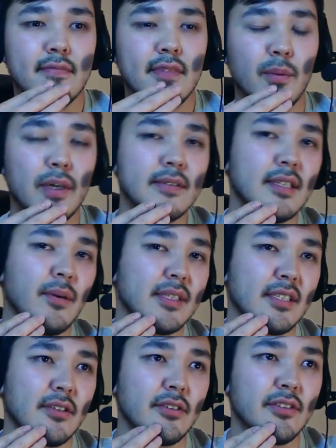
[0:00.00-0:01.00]
Well, that was
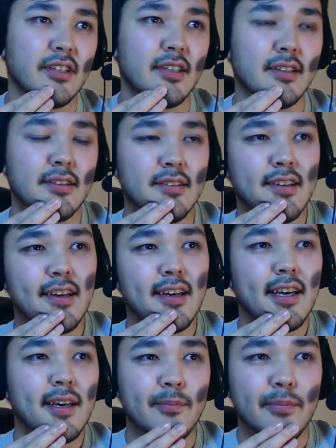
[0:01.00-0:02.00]
a good trailer,
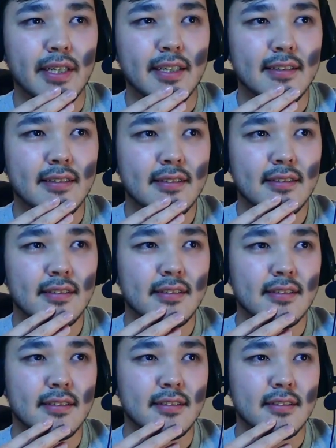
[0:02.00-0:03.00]
but.
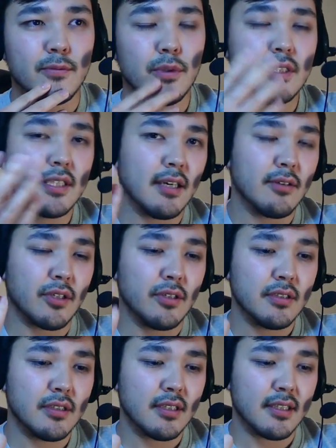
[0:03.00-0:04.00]
We'll see how it
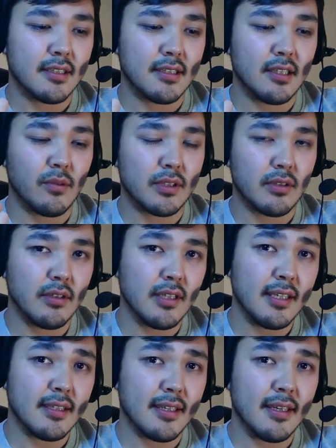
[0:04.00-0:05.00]
goes. It was only
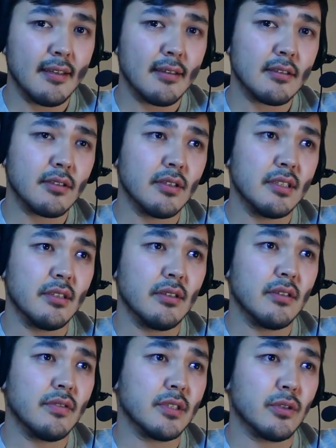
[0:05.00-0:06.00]
a trailer, so I don't know
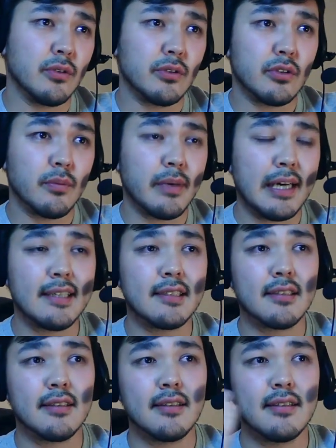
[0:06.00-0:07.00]
if it's going to
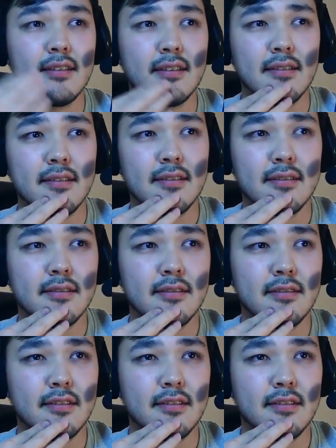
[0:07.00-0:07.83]
pass the.